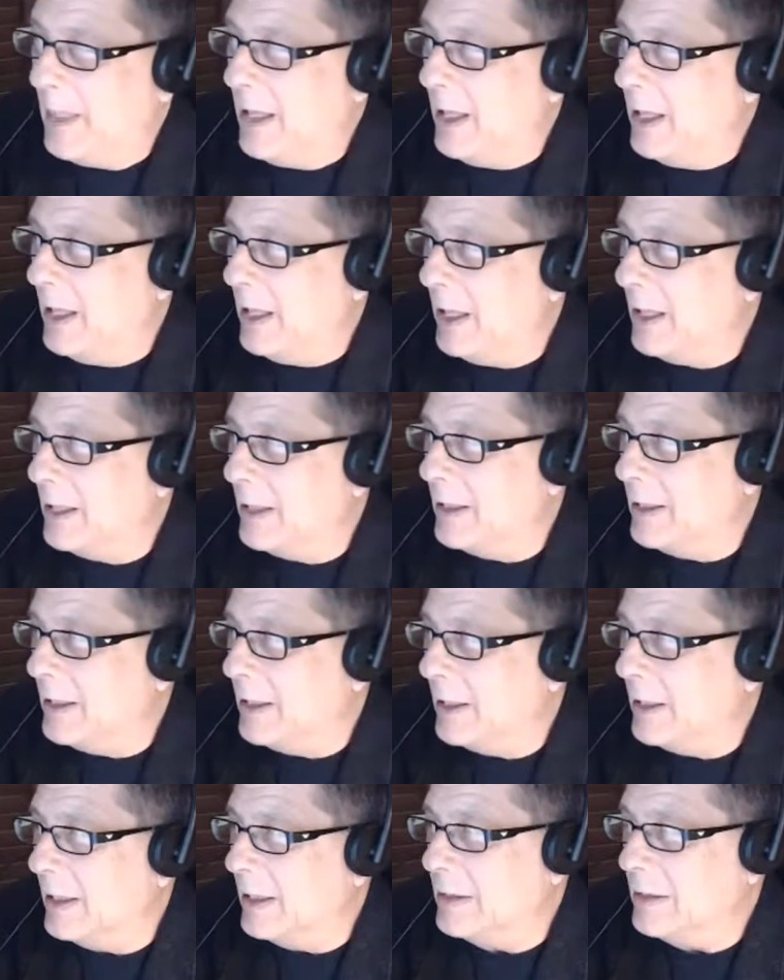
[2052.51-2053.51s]
and
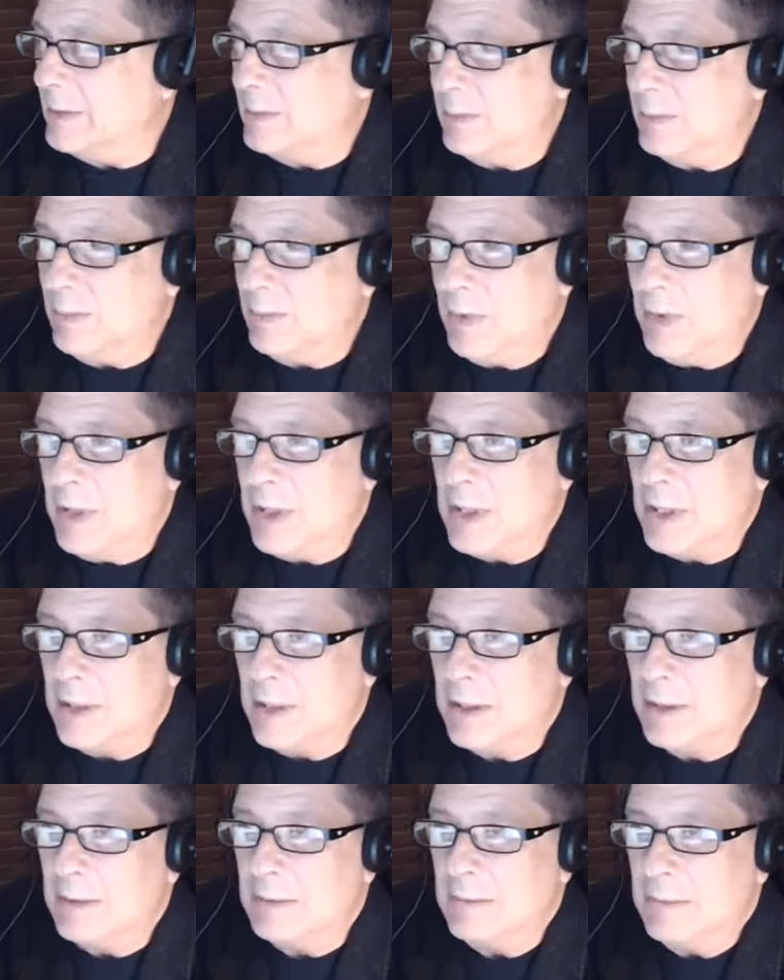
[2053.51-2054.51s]

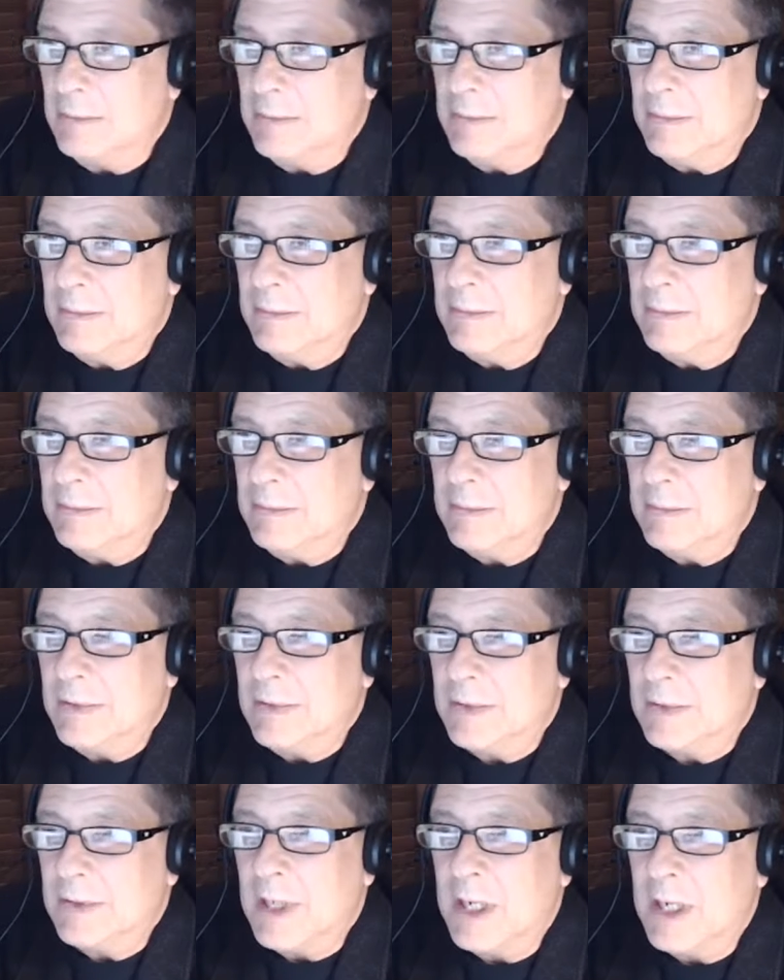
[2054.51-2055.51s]
the
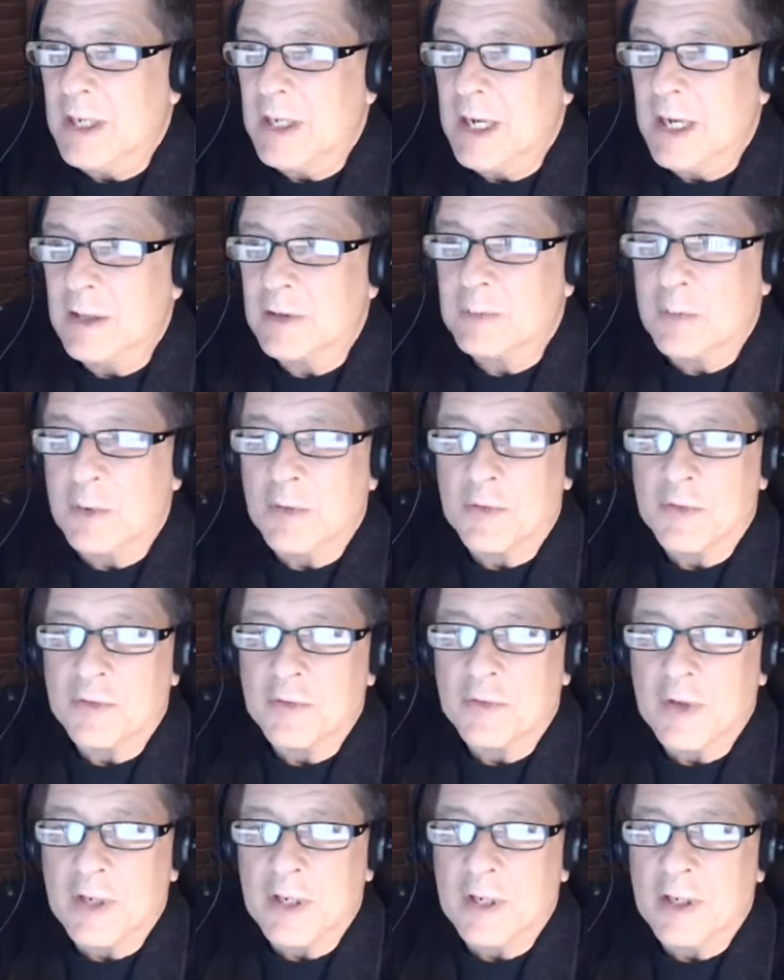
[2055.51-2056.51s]
state house, both the
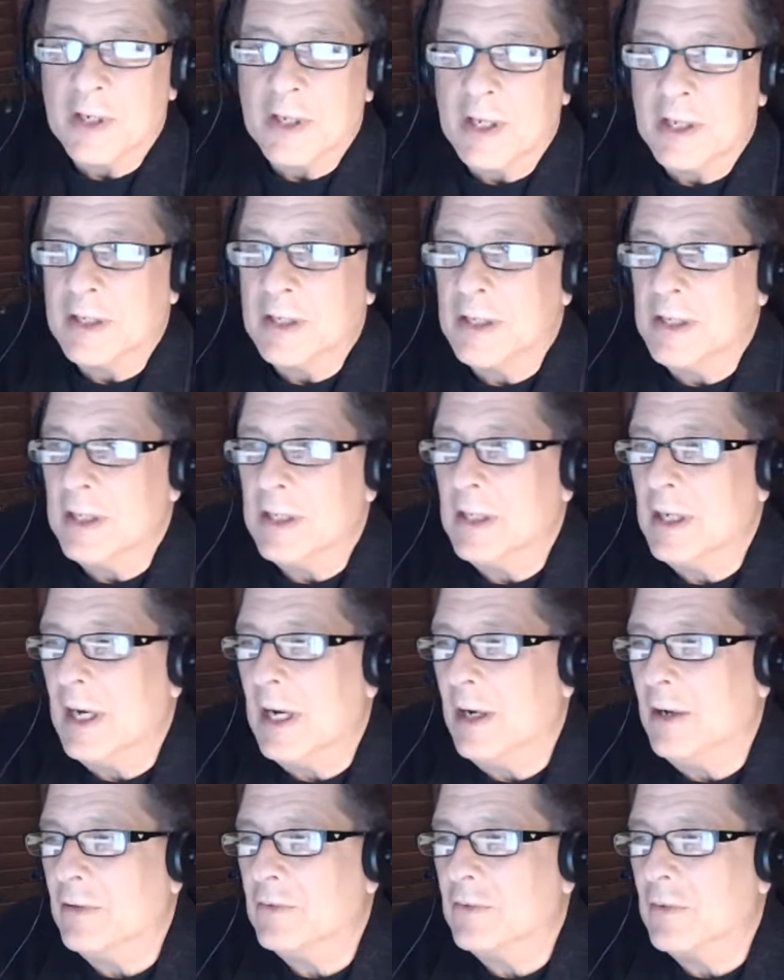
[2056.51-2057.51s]
Senate and the
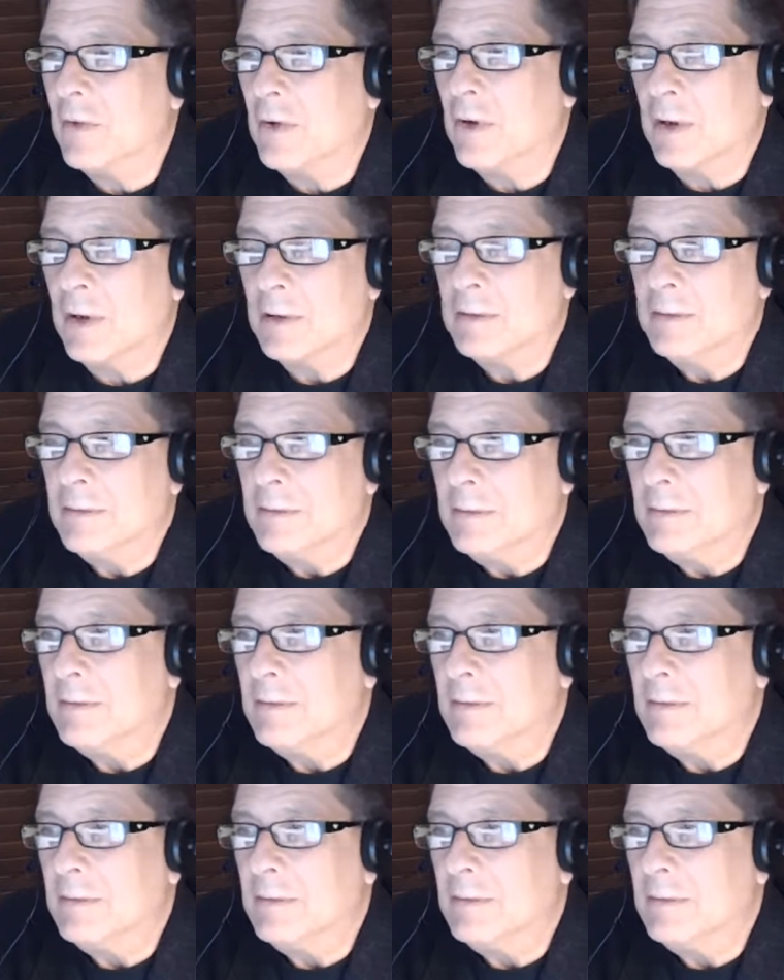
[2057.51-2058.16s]
House, are